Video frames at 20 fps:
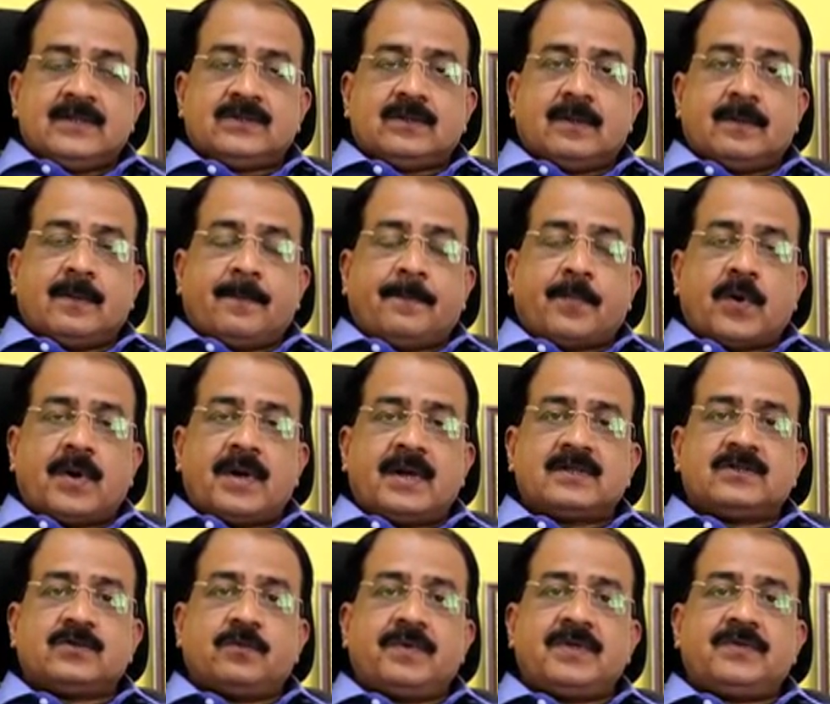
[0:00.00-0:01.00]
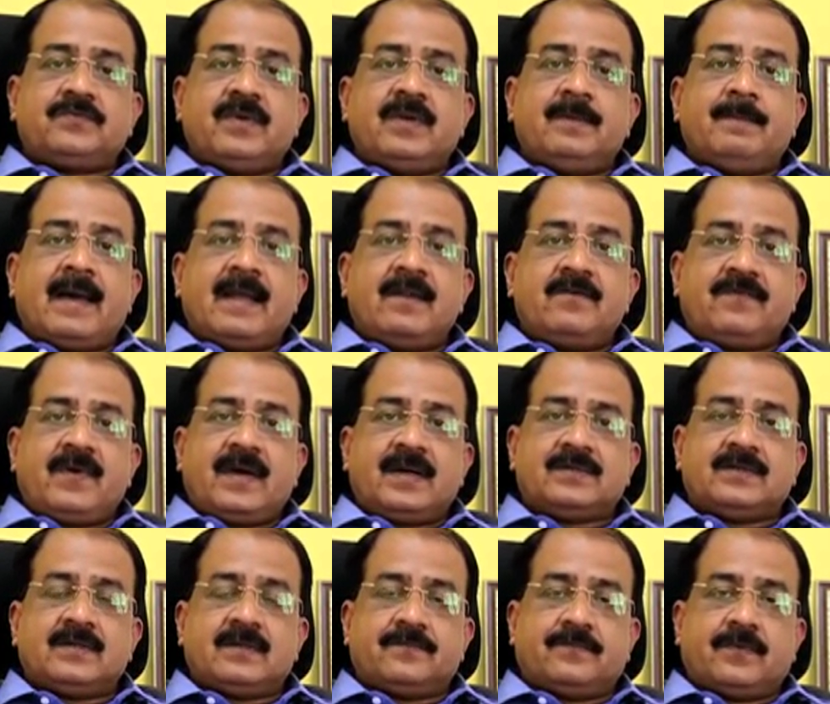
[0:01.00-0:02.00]
So the products which we
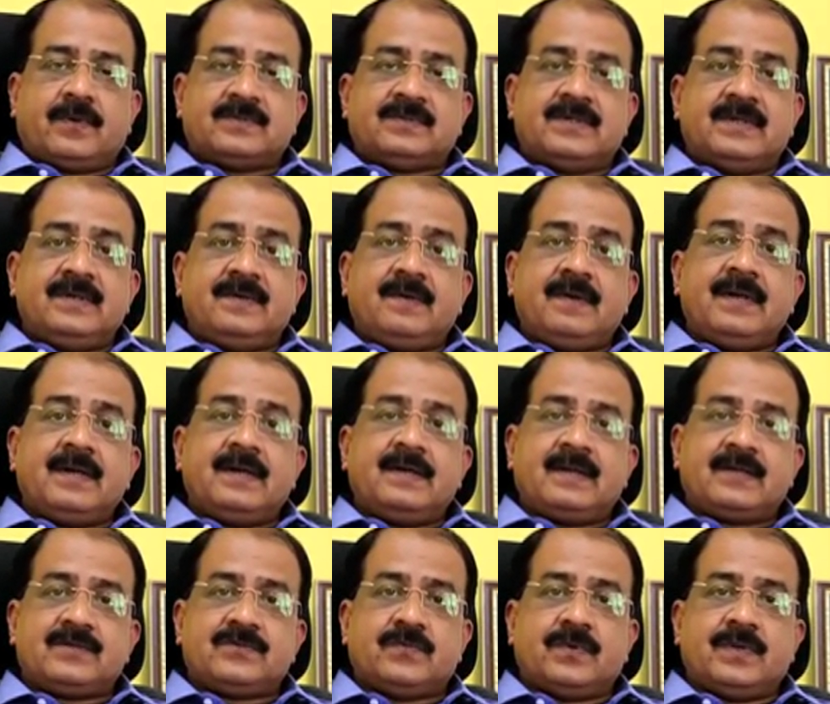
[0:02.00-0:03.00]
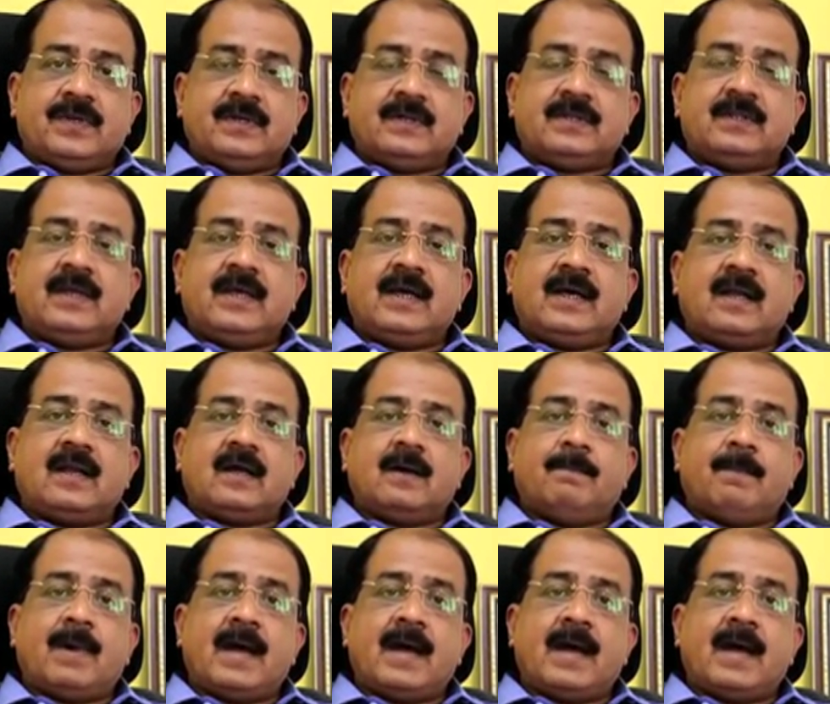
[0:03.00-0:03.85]
manufacture for sintering industry, they are